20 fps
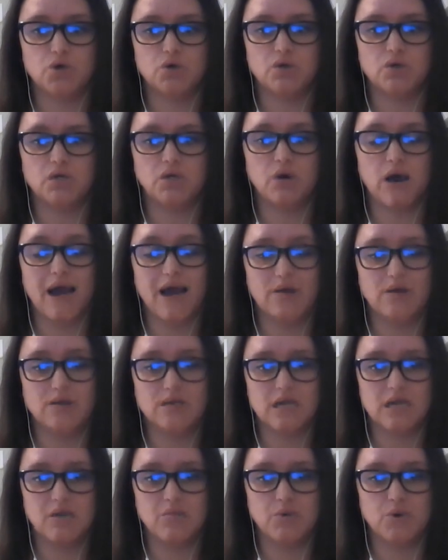that your
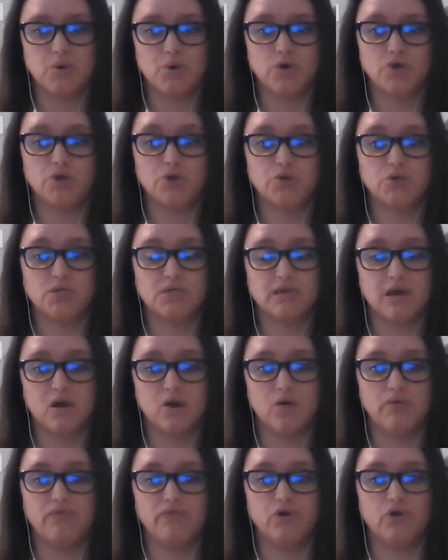housekeeper,
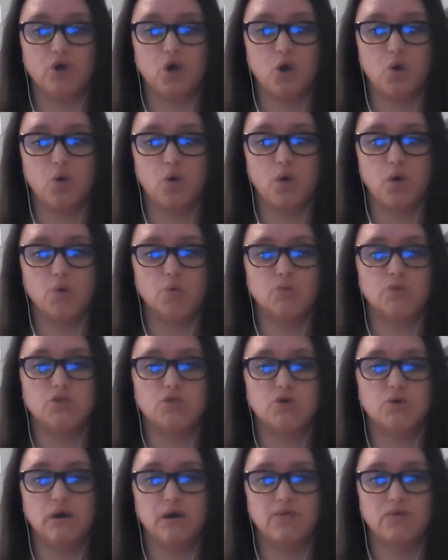yourself, your co-host,
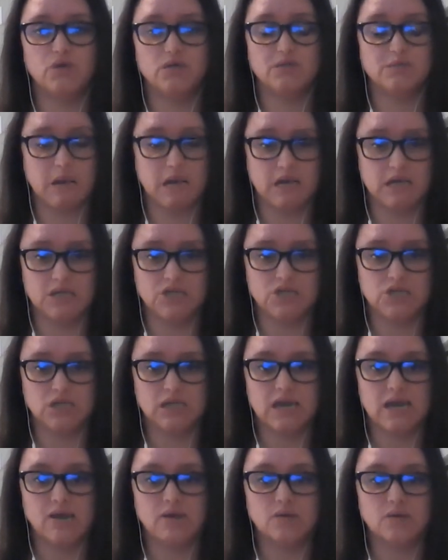whoever is managing the
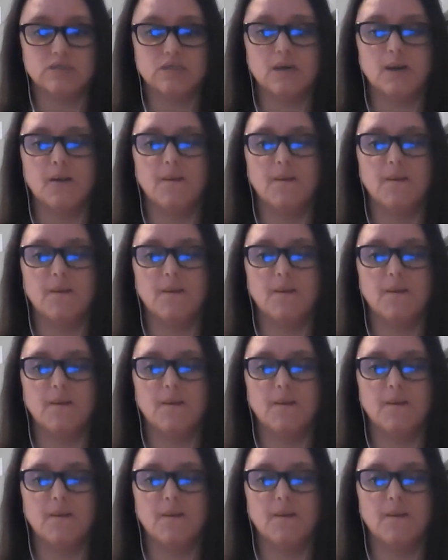house,